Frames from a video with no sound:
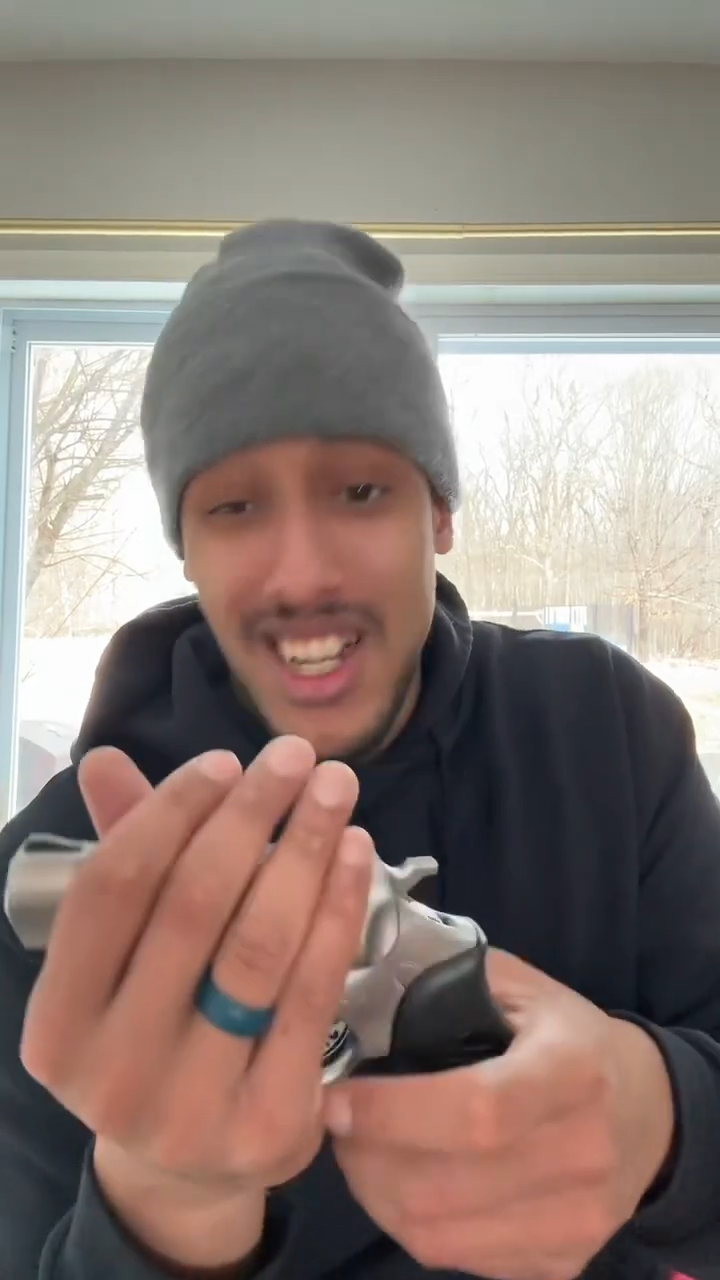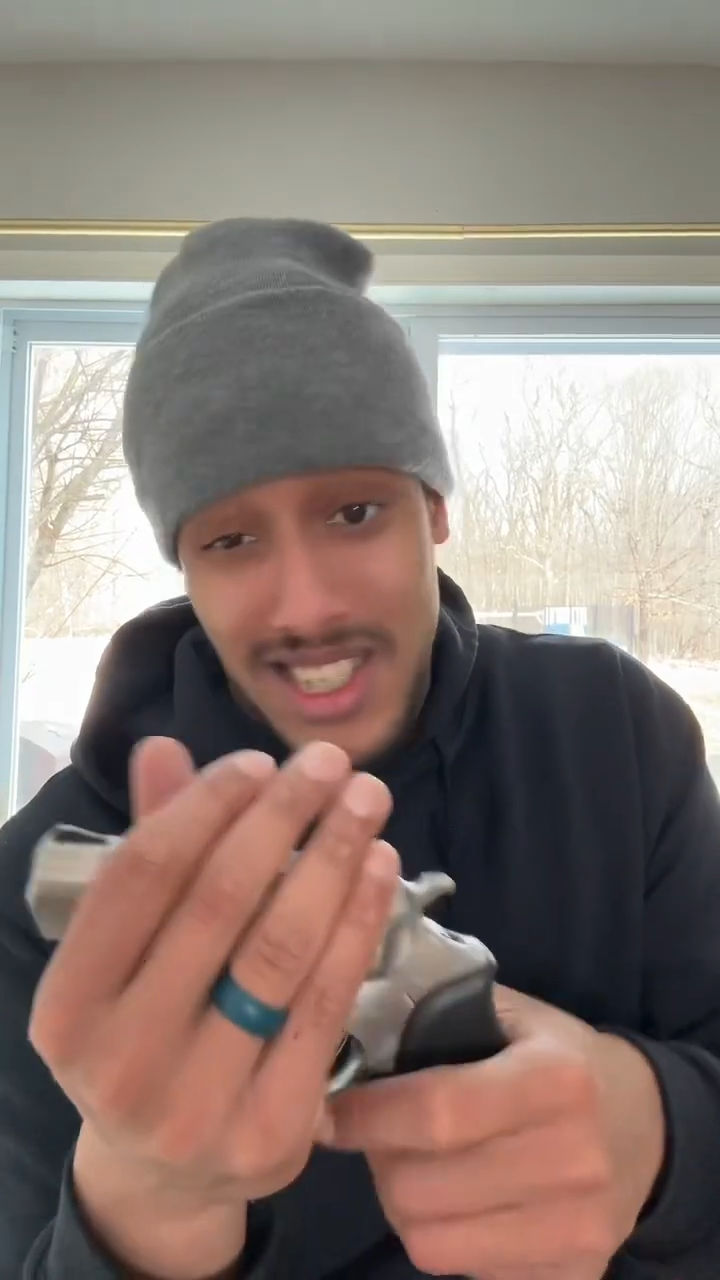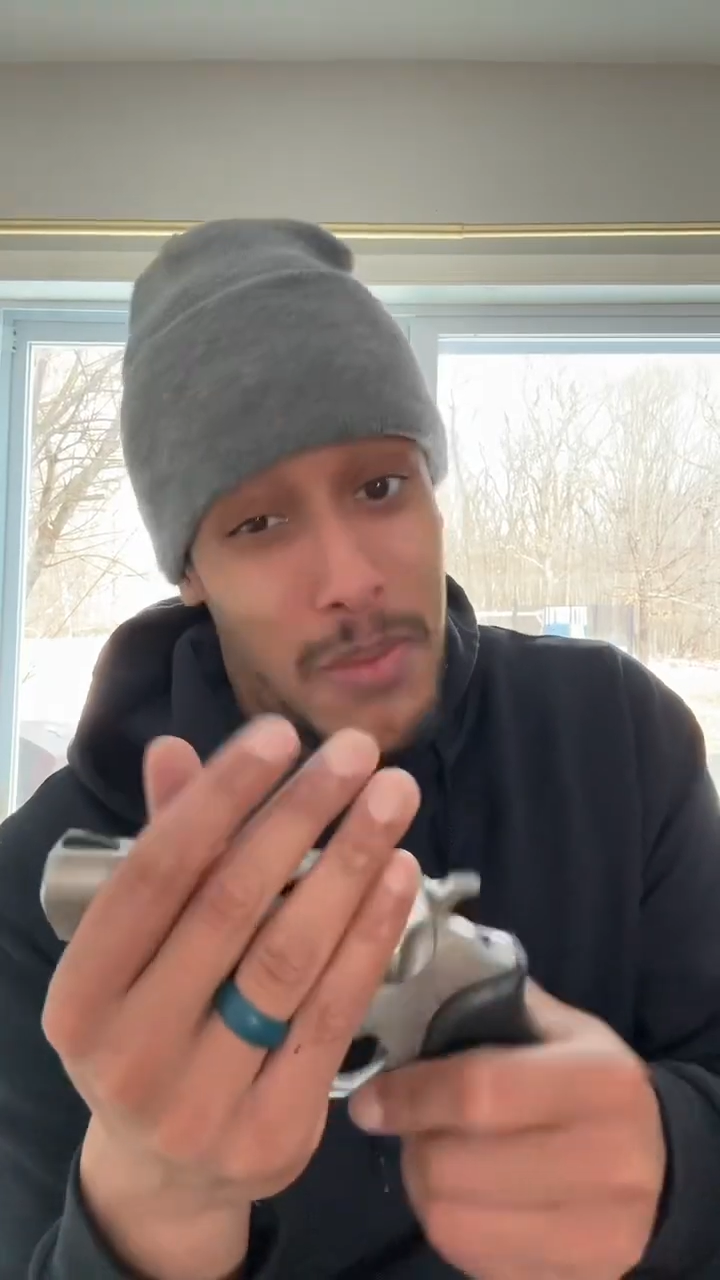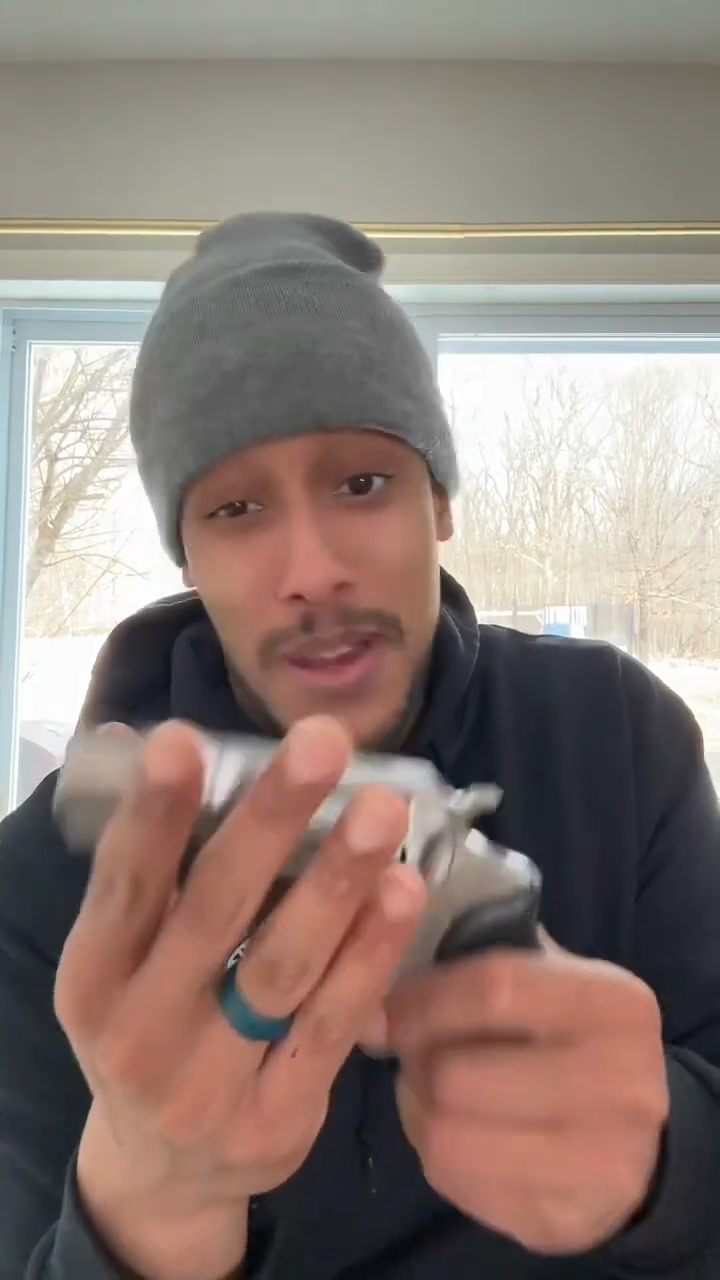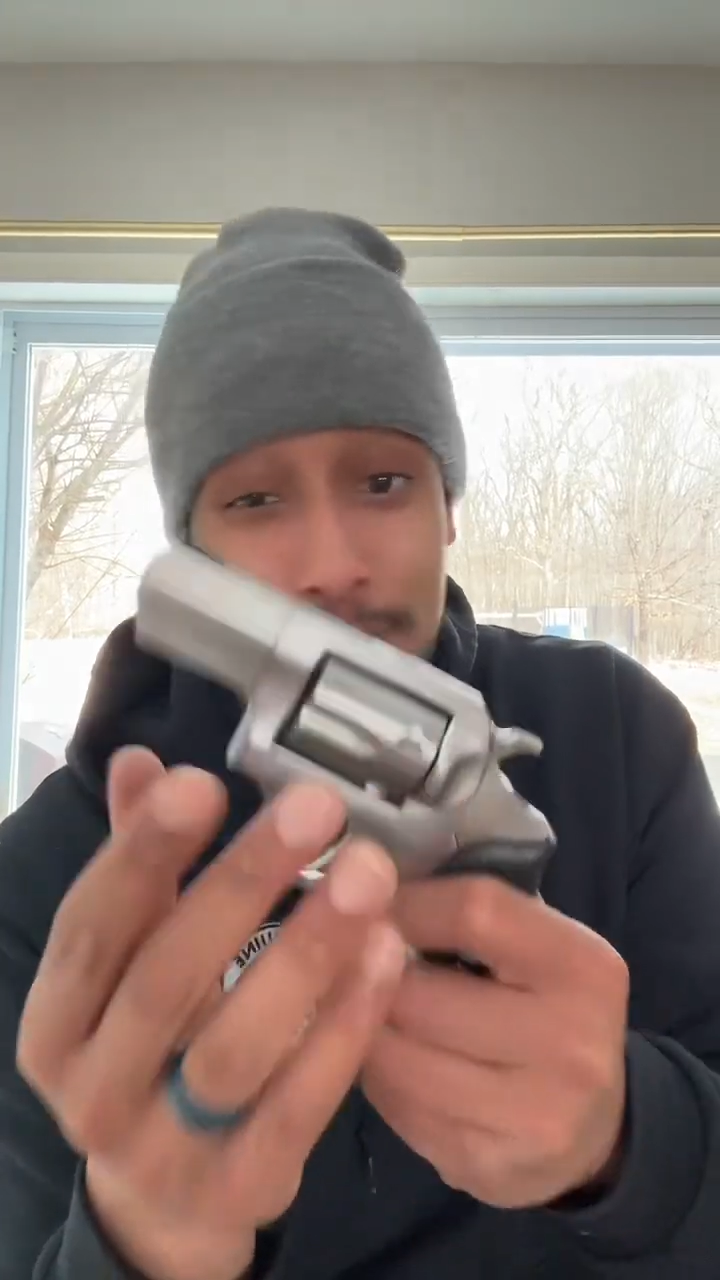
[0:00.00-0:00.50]

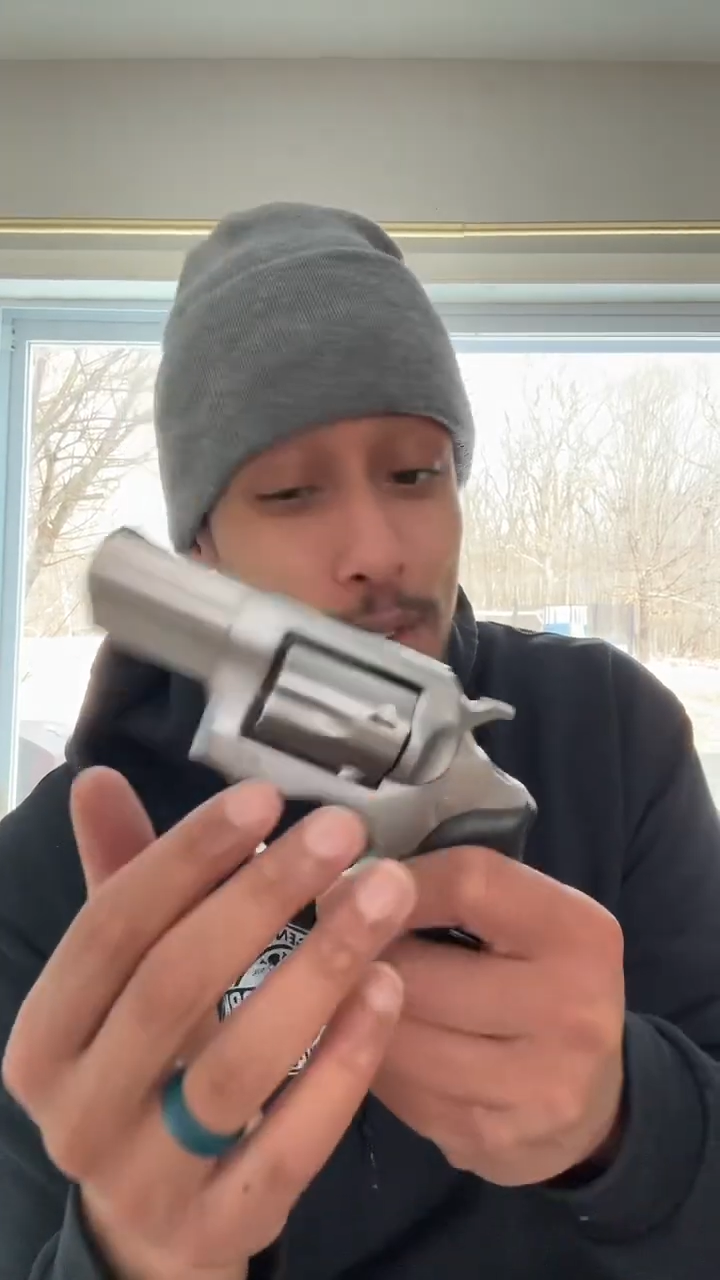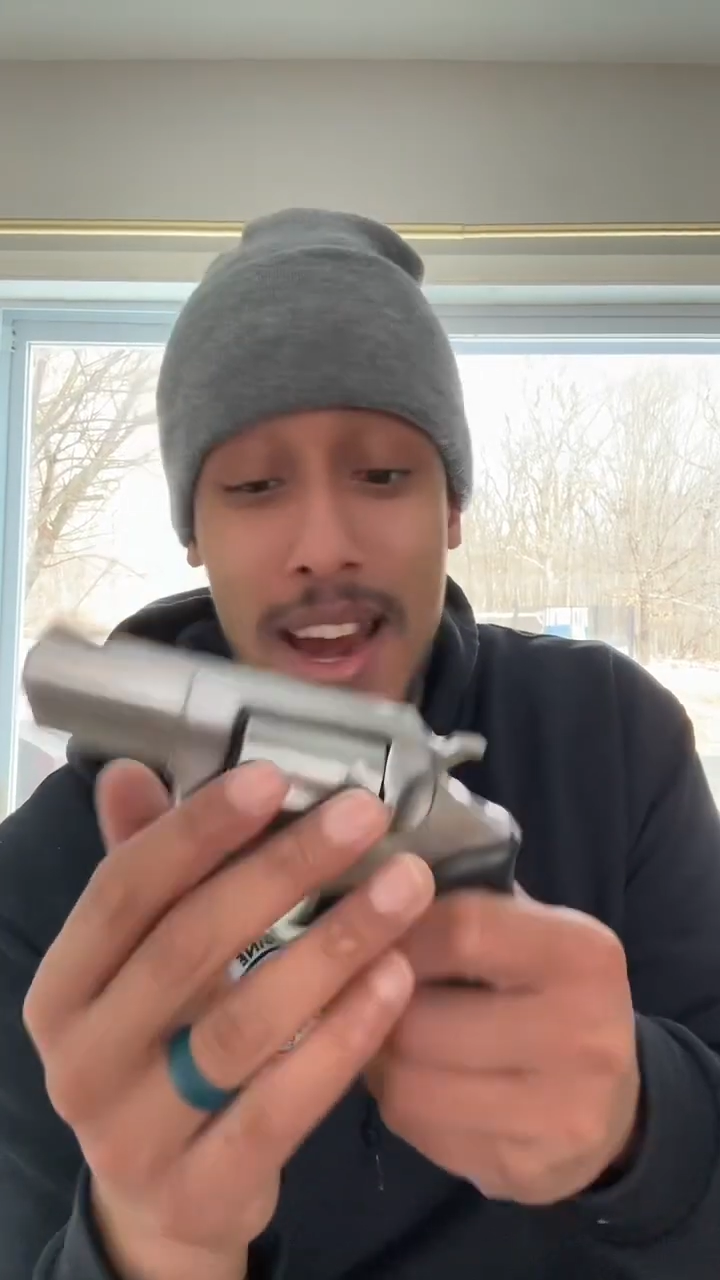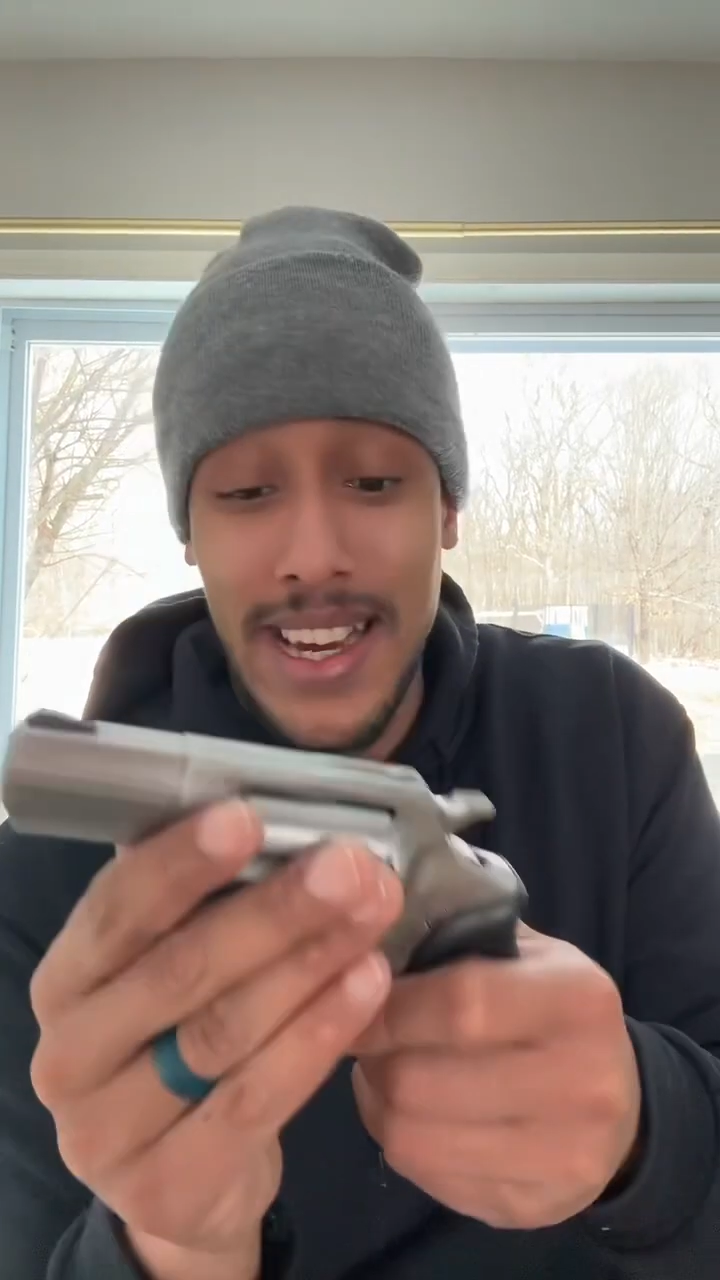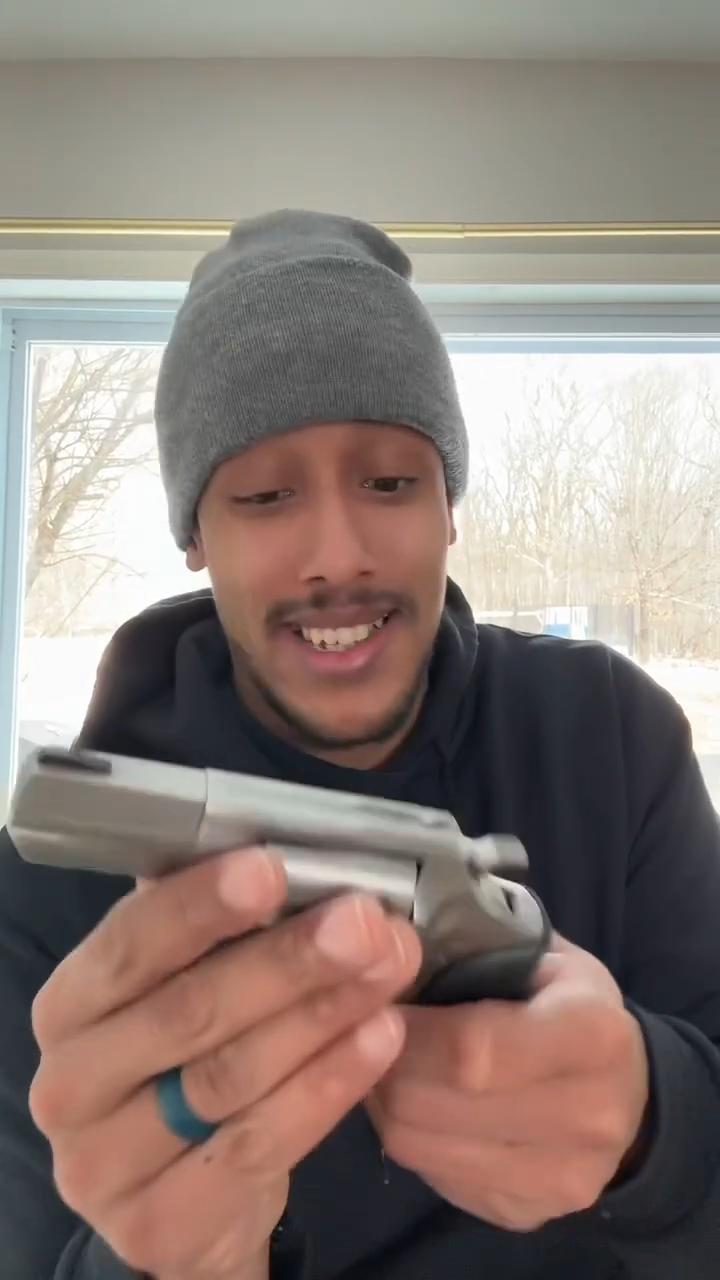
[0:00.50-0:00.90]
To be frank,